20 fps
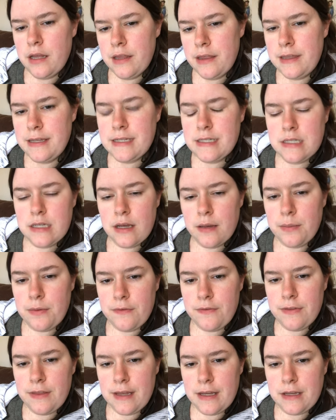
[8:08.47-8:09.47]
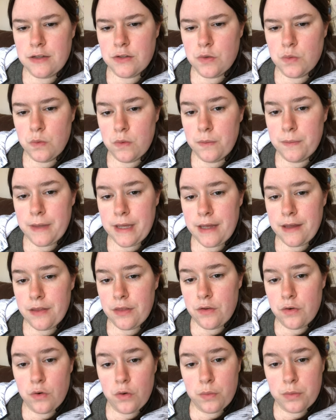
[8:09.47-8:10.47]
these type of things will make
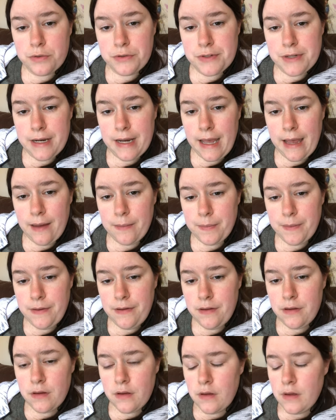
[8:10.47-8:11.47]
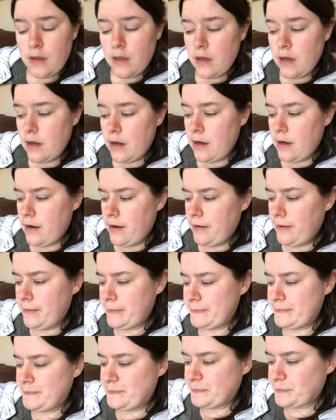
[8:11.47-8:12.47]
the nobles unhappy um,